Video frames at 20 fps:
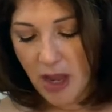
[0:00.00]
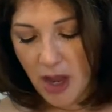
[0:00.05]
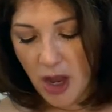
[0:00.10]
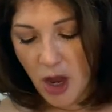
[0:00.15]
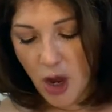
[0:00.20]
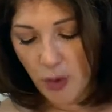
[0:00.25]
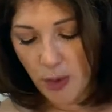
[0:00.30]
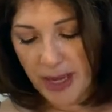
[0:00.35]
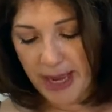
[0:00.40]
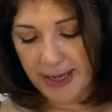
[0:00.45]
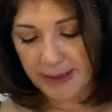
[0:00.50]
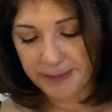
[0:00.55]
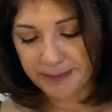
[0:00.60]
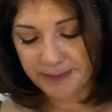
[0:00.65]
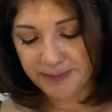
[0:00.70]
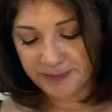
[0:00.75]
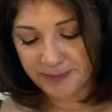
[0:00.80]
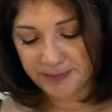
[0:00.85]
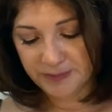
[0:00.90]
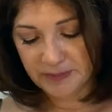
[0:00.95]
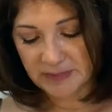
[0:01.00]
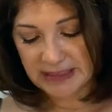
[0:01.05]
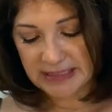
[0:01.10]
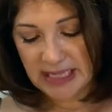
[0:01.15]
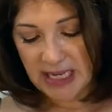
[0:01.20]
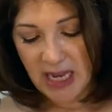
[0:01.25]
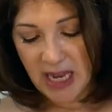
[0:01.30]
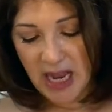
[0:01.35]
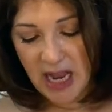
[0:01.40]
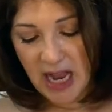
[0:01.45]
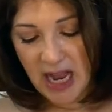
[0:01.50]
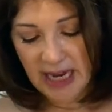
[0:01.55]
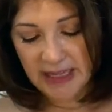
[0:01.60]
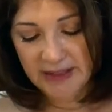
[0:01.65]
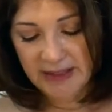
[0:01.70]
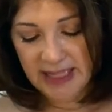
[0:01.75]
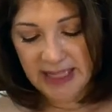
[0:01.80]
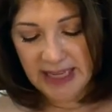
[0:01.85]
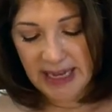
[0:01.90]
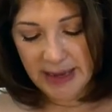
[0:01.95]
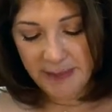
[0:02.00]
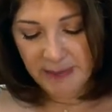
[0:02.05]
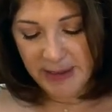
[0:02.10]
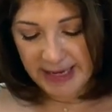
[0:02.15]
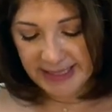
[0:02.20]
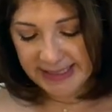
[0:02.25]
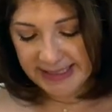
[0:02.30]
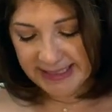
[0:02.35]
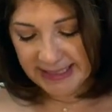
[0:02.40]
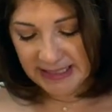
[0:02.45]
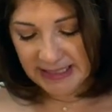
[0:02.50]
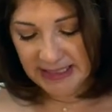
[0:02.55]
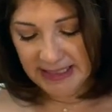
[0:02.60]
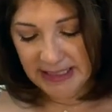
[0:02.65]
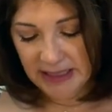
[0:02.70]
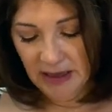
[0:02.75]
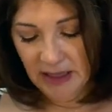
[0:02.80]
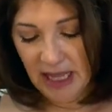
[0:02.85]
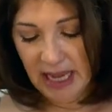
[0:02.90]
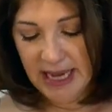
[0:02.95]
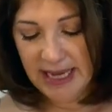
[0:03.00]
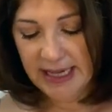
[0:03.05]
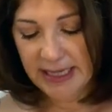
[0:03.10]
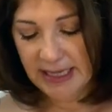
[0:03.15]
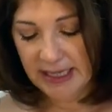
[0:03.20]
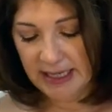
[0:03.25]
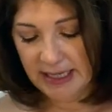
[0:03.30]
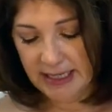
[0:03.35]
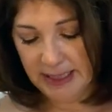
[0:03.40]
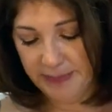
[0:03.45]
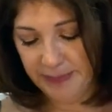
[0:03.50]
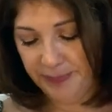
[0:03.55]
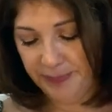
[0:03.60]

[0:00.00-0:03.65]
Okay, I think I basically like,